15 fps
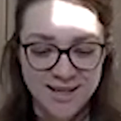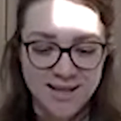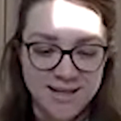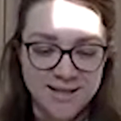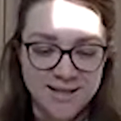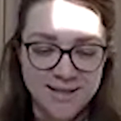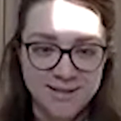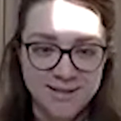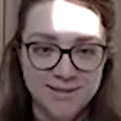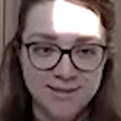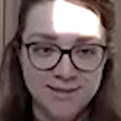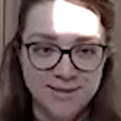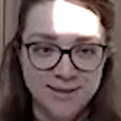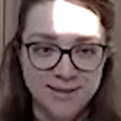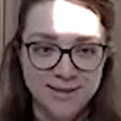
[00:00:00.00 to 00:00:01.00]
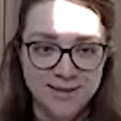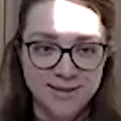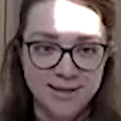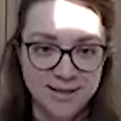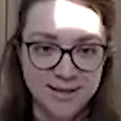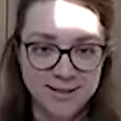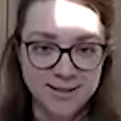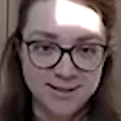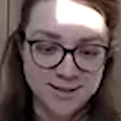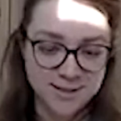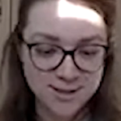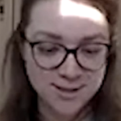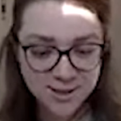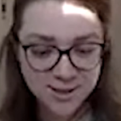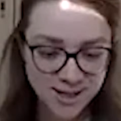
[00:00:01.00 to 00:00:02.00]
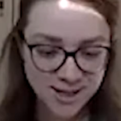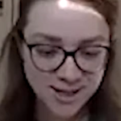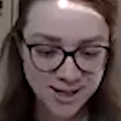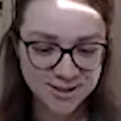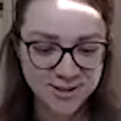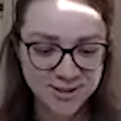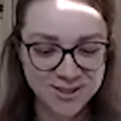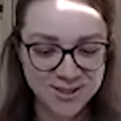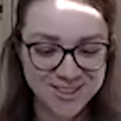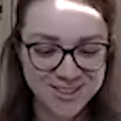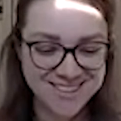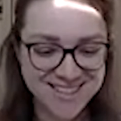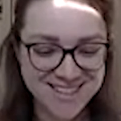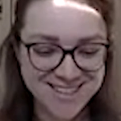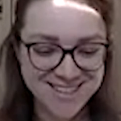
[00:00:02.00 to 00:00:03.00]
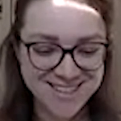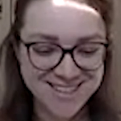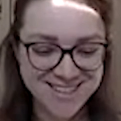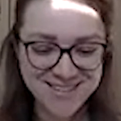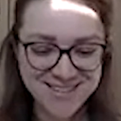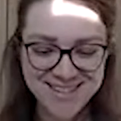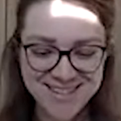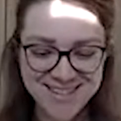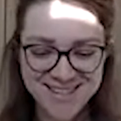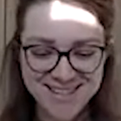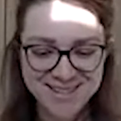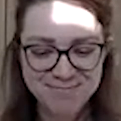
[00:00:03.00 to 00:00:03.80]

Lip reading: and it's connecting the dots in a nice way.